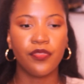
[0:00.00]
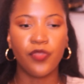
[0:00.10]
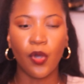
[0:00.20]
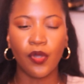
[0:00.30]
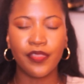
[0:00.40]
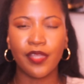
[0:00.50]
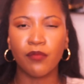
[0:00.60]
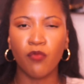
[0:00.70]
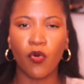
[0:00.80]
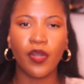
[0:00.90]

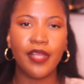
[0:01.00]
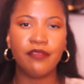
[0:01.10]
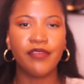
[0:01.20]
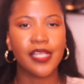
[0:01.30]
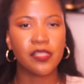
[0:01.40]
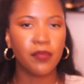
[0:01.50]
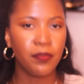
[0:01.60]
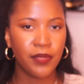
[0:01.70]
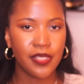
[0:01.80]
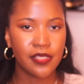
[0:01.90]
they're more
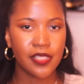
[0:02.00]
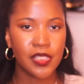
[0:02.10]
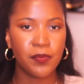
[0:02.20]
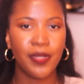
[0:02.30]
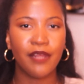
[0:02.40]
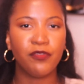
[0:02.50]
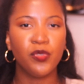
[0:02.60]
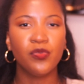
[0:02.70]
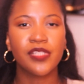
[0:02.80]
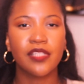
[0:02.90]
investment pieces. But if
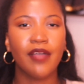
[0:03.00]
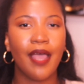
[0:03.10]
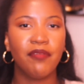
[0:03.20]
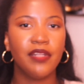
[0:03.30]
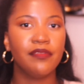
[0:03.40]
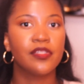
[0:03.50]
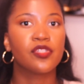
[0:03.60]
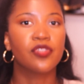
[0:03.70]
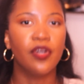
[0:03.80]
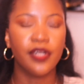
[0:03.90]
you still haven't even
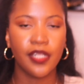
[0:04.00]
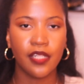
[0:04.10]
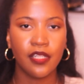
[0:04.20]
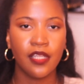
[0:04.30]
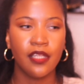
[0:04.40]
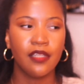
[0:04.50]
started,